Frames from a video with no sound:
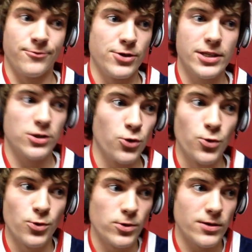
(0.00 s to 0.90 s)
really
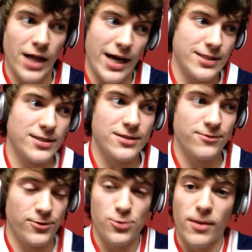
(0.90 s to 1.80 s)
cool last
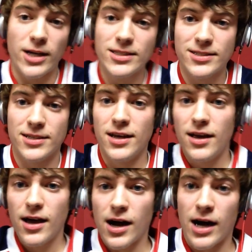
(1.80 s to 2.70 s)
few months
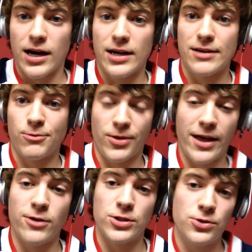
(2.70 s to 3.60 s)
uh,
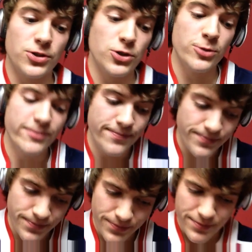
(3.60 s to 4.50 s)
without YouTube.
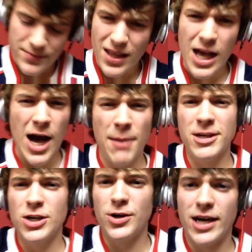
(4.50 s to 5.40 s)
I'm
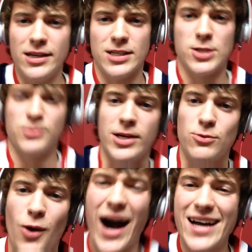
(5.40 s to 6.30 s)
going to go ahead and
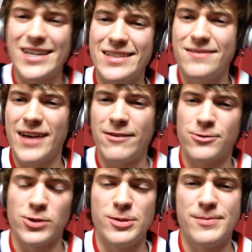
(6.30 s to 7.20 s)
explain why I
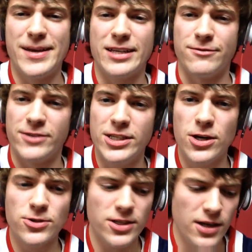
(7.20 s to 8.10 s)
haven't really been making
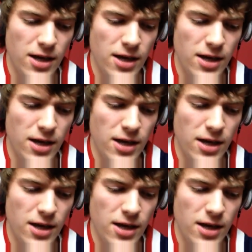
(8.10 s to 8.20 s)
videos.